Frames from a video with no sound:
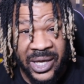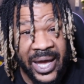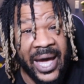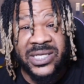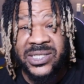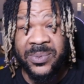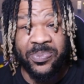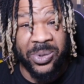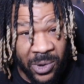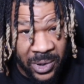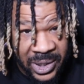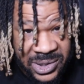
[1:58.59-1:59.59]

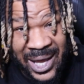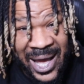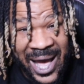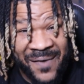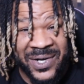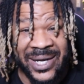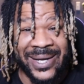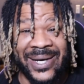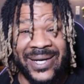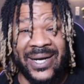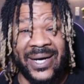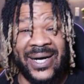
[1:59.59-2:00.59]
hexaploids, having a good
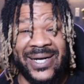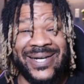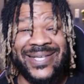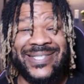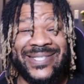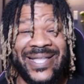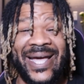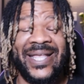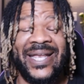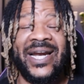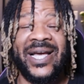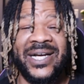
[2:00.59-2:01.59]
understanding and
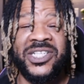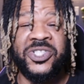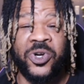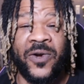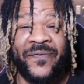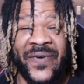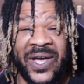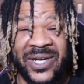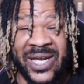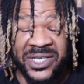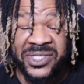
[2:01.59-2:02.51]
a good strong foundation